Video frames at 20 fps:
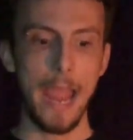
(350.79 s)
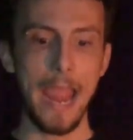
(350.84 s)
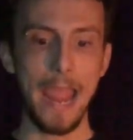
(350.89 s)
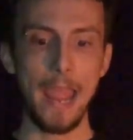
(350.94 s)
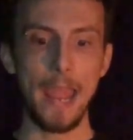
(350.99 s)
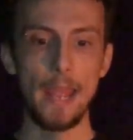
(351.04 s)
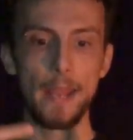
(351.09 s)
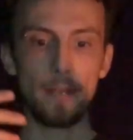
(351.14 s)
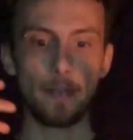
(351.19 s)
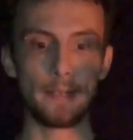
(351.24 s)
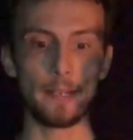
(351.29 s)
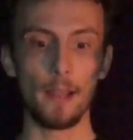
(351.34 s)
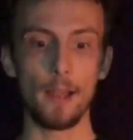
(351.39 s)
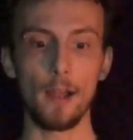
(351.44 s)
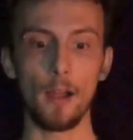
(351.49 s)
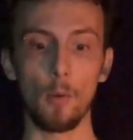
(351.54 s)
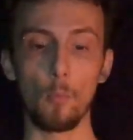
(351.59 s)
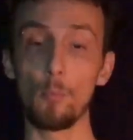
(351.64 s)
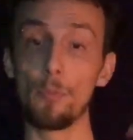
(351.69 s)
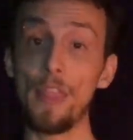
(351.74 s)
And
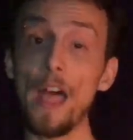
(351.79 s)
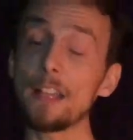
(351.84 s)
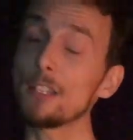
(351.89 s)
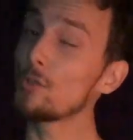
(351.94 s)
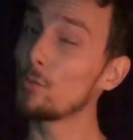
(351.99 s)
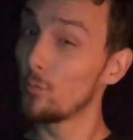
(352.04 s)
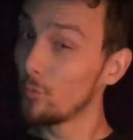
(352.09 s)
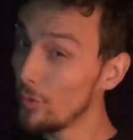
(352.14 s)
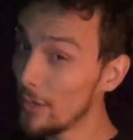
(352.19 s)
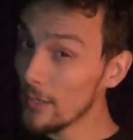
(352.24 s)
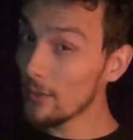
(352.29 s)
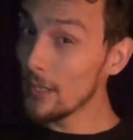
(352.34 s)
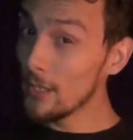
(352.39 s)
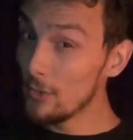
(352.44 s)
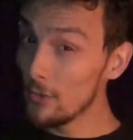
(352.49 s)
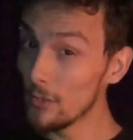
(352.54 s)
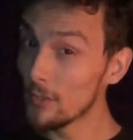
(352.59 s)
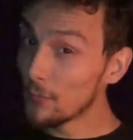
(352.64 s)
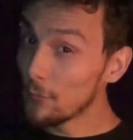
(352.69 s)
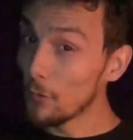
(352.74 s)
that's really
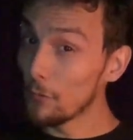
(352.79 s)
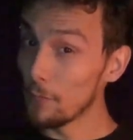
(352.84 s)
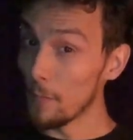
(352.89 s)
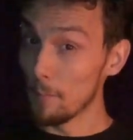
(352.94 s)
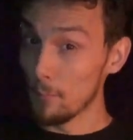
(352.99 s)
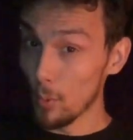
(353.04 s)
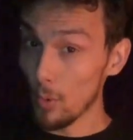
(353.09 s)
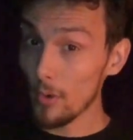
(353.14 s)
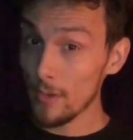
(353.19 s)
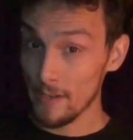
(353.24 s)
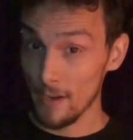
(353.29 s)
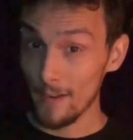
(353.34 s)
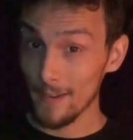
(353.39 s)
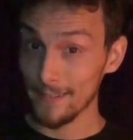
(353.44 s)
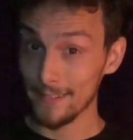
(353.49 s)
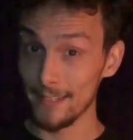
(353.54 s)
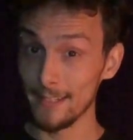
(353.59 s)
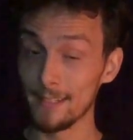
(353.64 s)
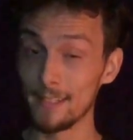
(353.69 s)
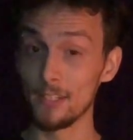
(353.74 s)
useful for
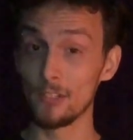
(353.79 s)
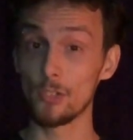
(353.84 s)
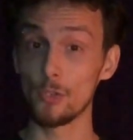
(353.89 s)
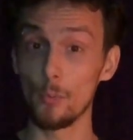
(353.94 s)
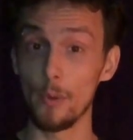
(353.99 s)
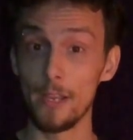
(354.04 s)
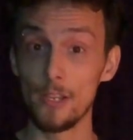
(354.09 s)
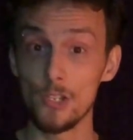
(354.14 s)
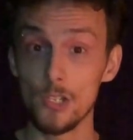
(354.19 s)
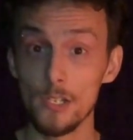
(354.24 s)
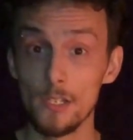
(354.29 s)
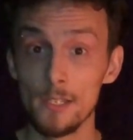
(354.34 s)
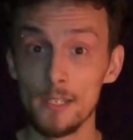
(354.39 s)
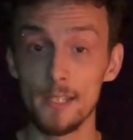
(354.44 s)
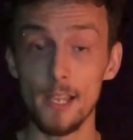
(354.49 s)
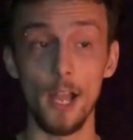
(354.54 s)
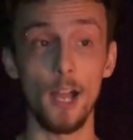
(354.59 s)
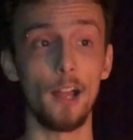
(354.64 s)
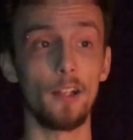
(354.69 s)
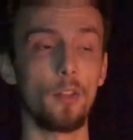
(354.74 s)
broadcasting
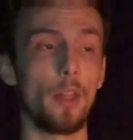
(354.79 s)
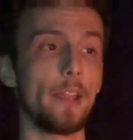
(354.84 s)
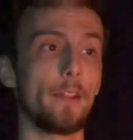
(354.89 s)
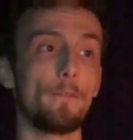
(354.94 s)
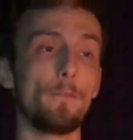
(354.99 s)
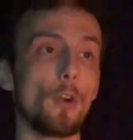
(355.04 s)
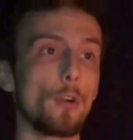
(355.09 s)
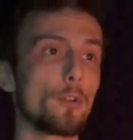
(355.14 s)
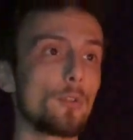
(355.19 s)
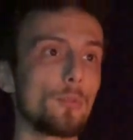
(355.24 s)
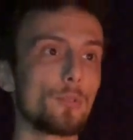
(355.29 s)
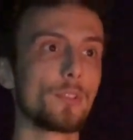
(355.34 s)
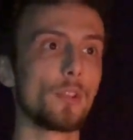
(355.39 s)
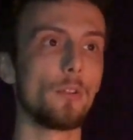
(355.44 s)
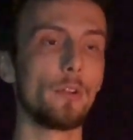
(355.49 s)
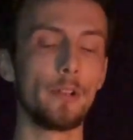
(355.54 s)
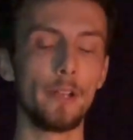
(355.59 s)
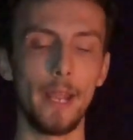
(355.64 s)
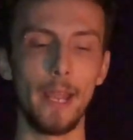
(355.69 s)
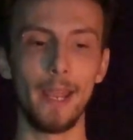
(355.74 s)
situations, like vocals
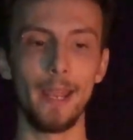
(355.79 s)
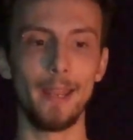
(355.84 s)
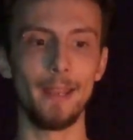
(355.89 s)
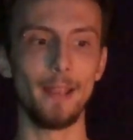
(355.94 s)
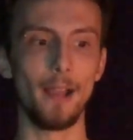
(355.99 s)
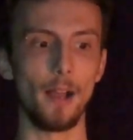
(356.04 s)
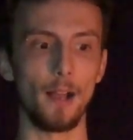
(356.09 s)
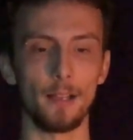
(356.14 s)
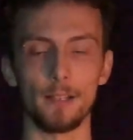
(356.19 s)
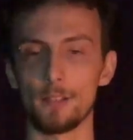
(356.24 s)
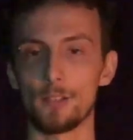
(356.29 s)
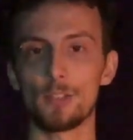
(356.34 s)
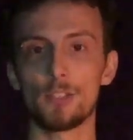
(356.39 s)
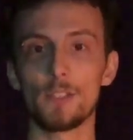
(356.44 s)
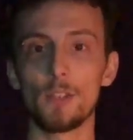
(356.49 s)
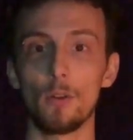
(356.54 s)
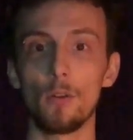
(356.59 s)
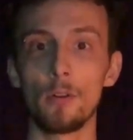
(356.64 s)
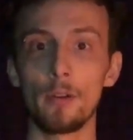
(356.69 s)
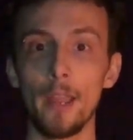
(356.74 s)
on a
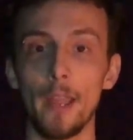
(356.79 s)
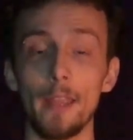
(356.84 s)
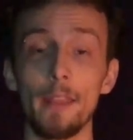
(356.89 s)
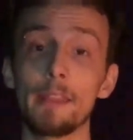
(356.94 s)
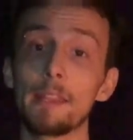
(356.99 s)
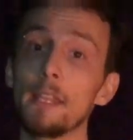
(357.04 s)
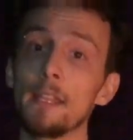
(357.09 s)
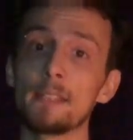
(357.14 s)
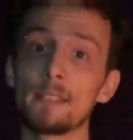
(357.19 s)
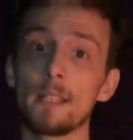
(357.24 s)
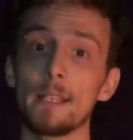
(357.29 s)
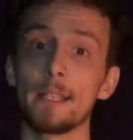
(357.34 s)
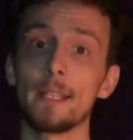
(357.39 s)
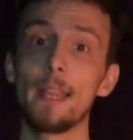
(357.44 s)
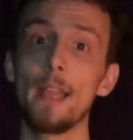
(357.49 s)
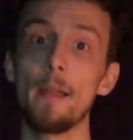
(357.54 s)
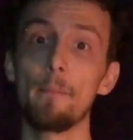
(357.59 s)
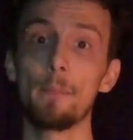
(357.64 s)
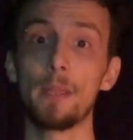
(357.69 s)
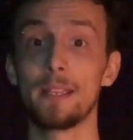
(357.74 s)
song and things like
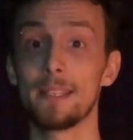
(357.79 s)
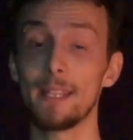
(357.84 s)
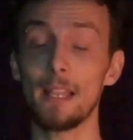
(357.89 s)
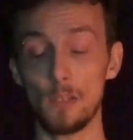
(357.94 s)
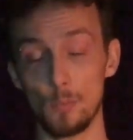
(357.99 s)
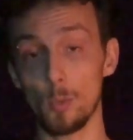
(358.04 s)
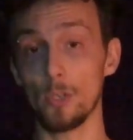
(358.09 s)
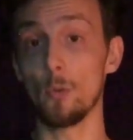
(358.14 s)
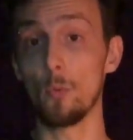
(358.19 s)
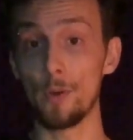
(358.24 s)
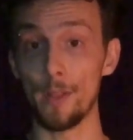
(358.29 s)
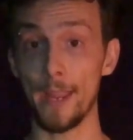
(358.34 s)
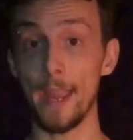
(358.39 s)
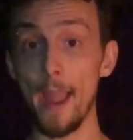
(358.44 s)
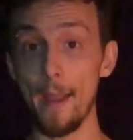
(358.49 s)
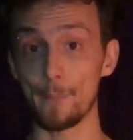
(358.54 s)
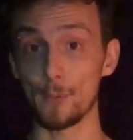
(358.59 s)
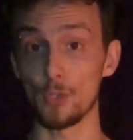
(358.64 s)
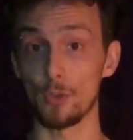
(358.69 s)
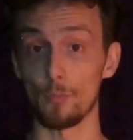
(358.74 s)
that, because that's what you want to
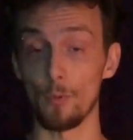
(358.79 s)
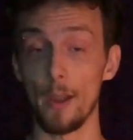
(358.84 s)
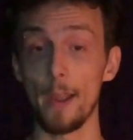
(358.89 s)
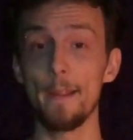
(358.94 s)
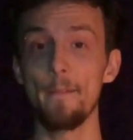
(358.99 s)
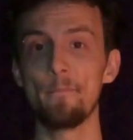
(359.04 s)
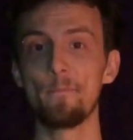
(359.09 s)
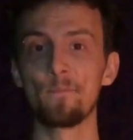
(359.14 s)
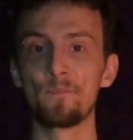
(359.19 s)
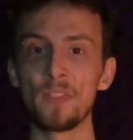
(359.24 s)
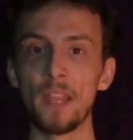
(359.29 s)
capture, right?